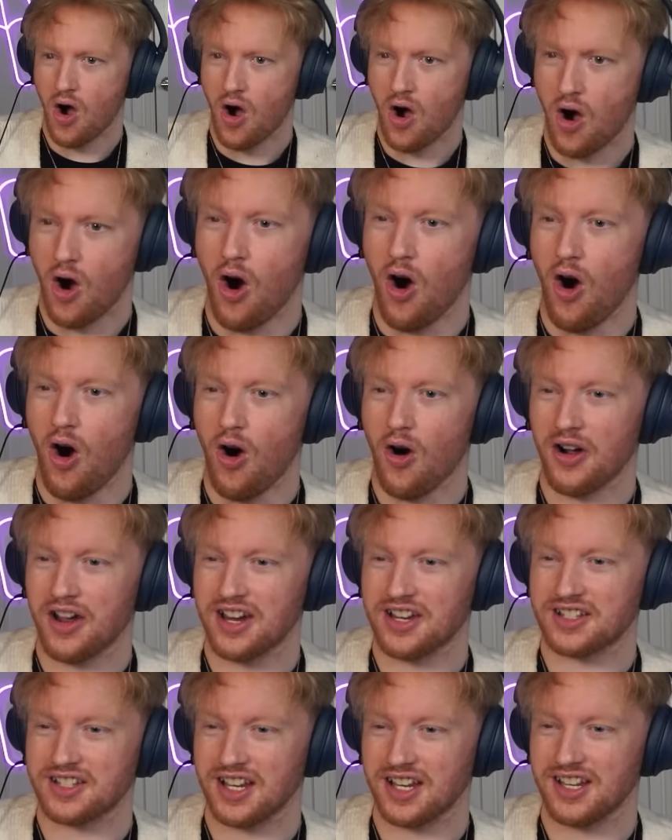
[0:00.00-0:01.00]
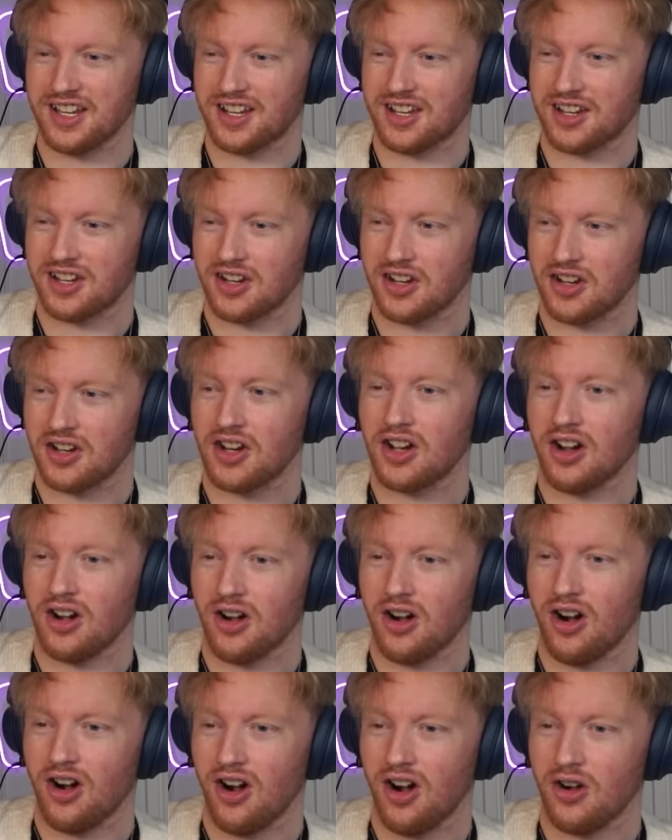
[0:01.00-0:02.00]
Oh, he's like,
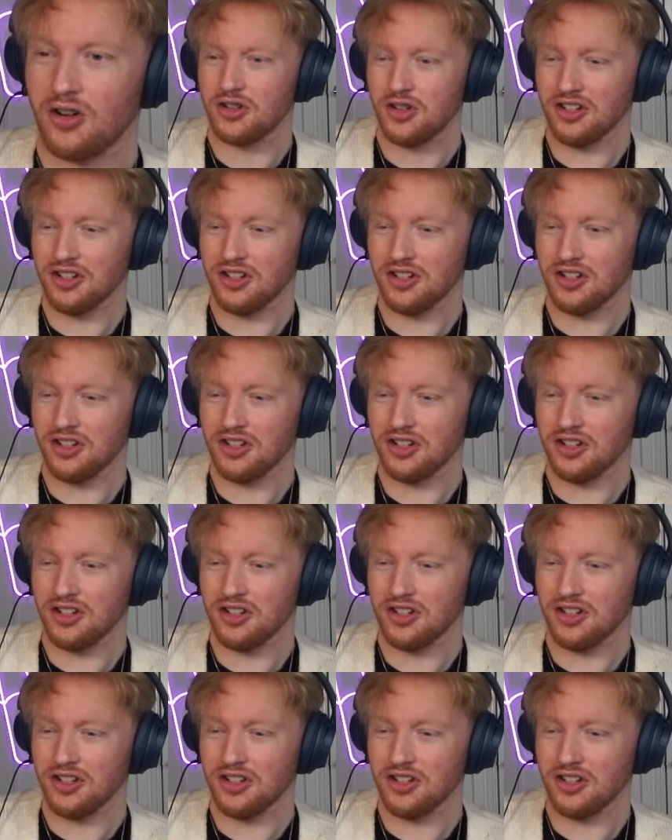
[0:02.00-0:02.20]
you're